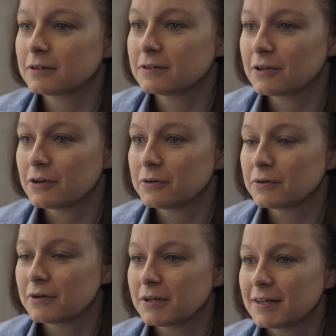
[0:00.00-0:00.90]
So
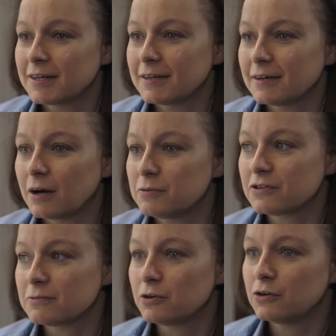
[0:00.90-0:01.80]
I was
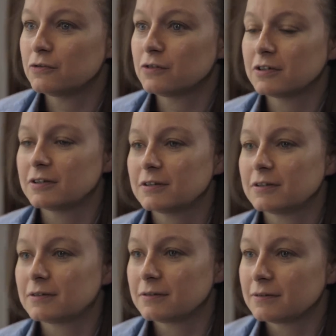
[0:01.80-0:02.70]
just moved.
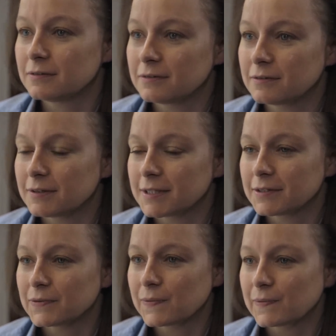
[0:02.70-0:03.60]

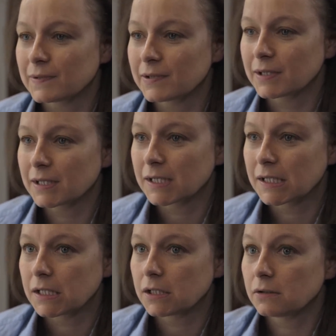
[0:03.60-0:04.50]
That night?
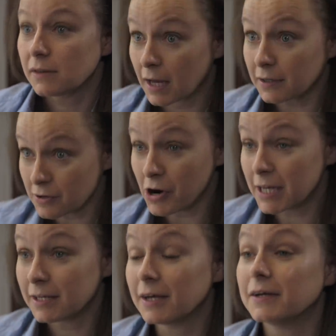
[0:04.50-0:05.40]
That
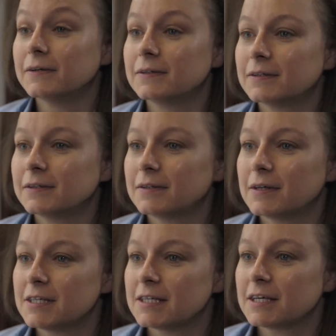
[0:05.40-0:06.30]
night, yeah.
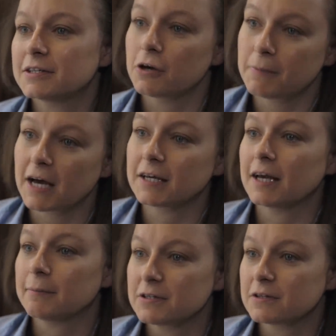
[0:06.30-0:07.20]
I didn't get to go back and
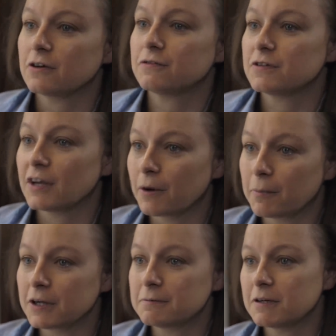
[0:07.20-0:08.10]
get my stuff and say
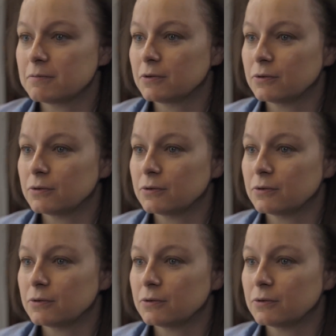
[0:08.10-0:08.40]
goodbye to people.